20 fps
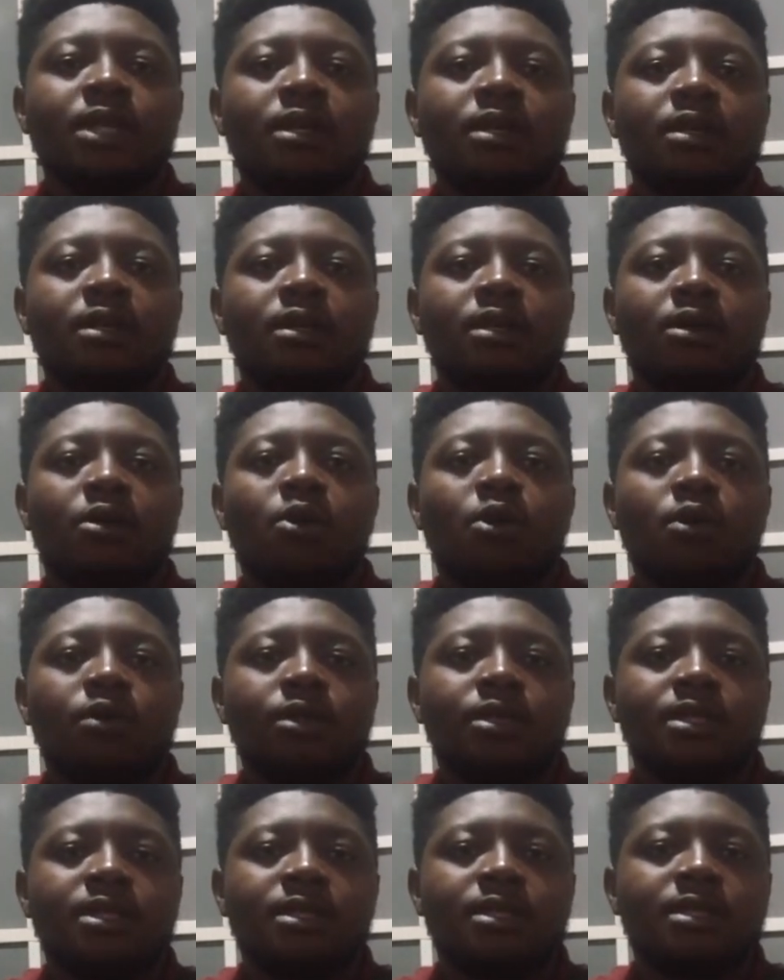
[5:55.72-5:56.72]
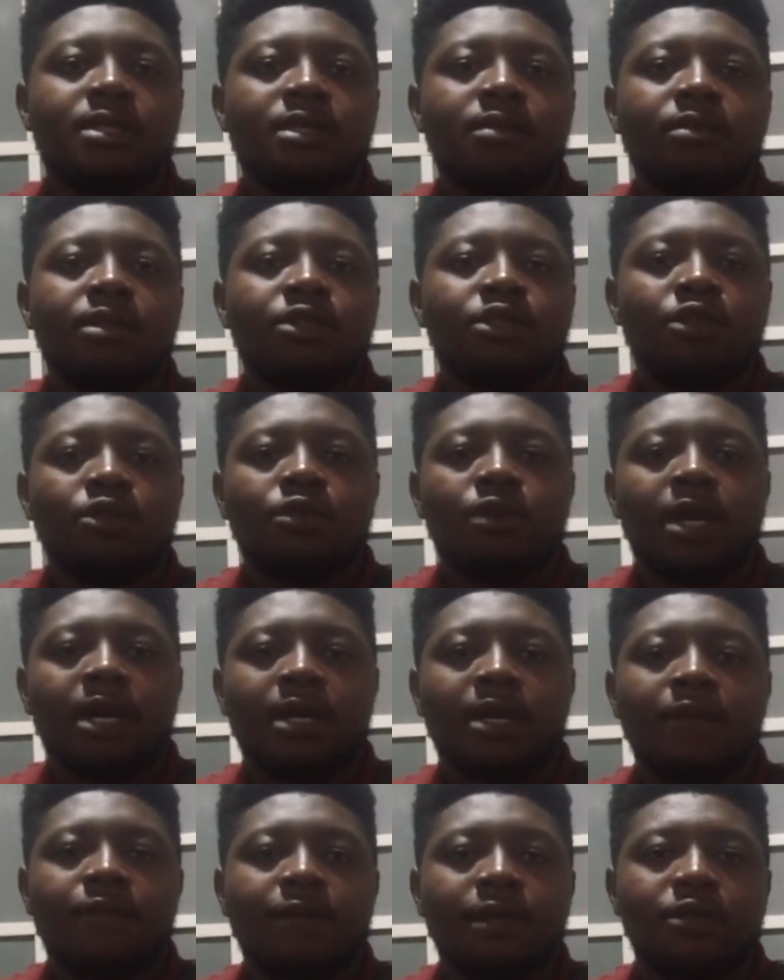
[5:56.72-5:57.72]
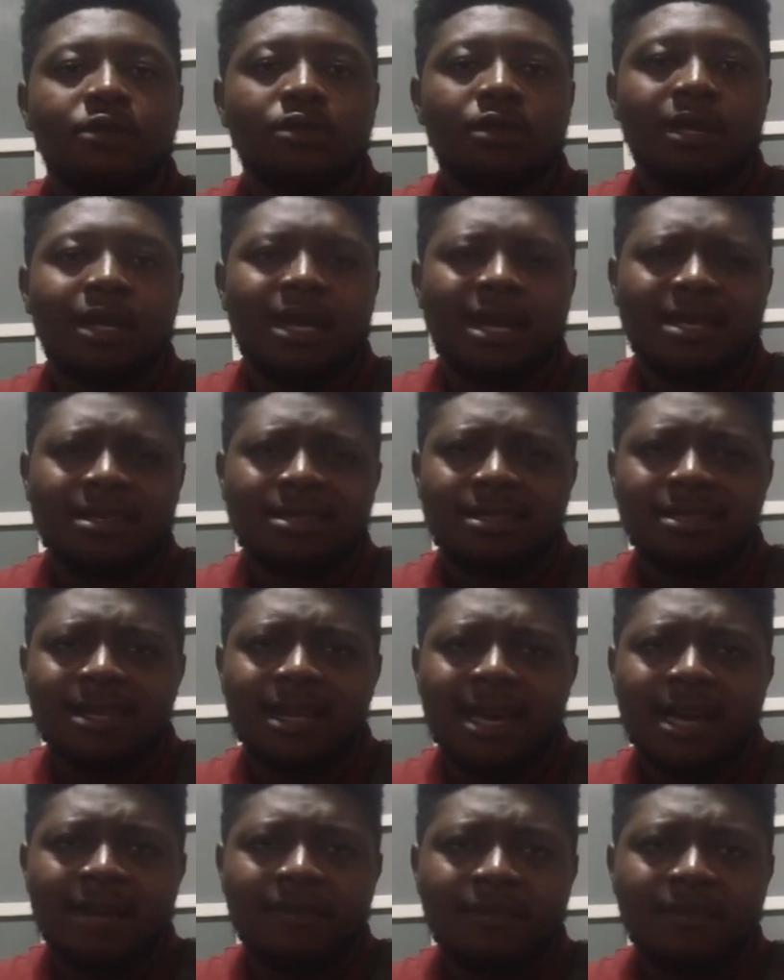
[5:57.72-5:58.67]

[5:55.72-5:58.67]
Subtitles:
the chords in C major, you can refer to the last slide.